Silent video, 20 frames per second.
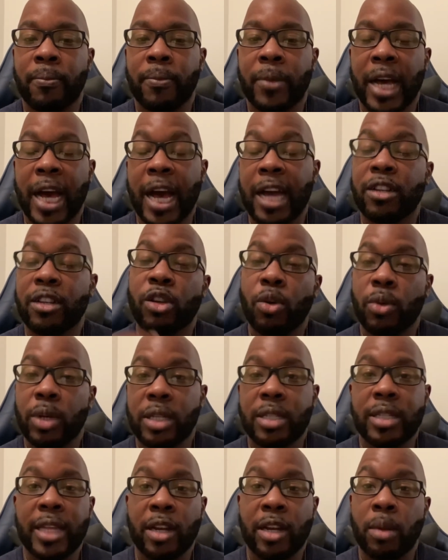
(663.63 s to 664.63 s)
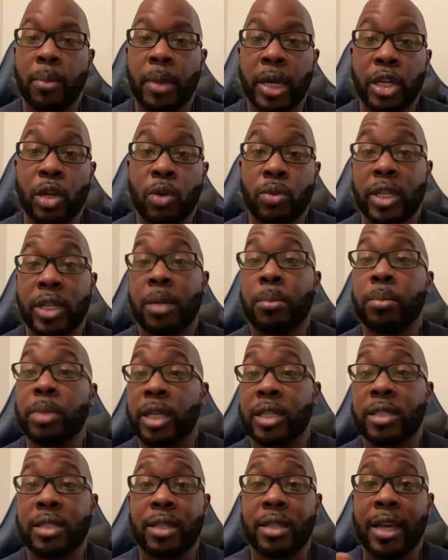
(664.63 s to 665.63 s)
I noticed that on my Note 10
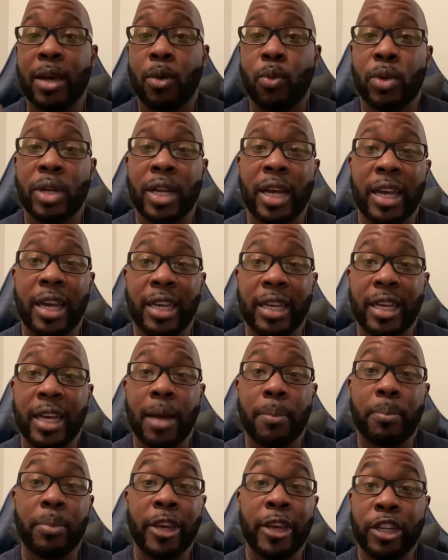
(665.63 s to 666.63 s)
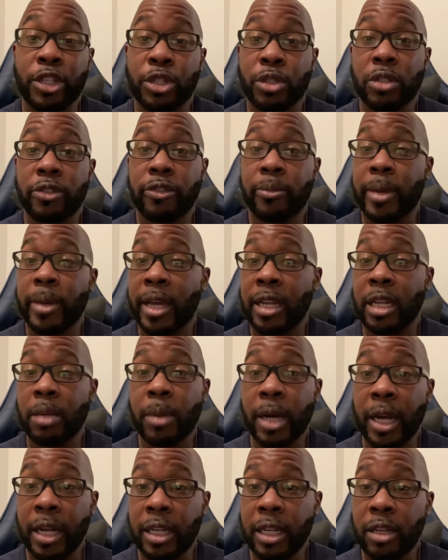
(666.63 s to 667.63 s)
Plus that when I got pictures from
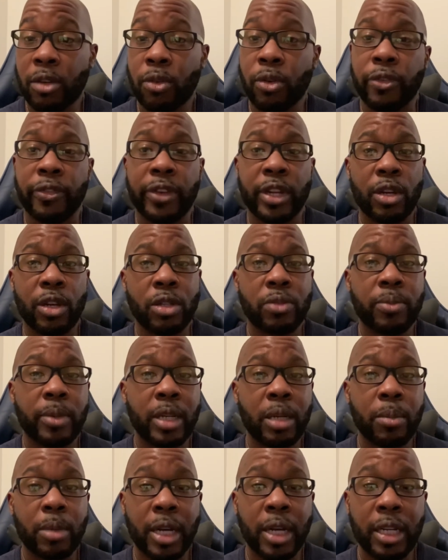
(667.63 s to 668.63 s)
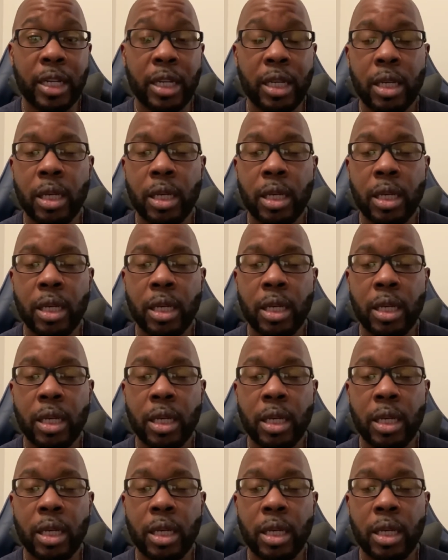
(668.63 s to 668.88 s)
anybody or videos from anybody,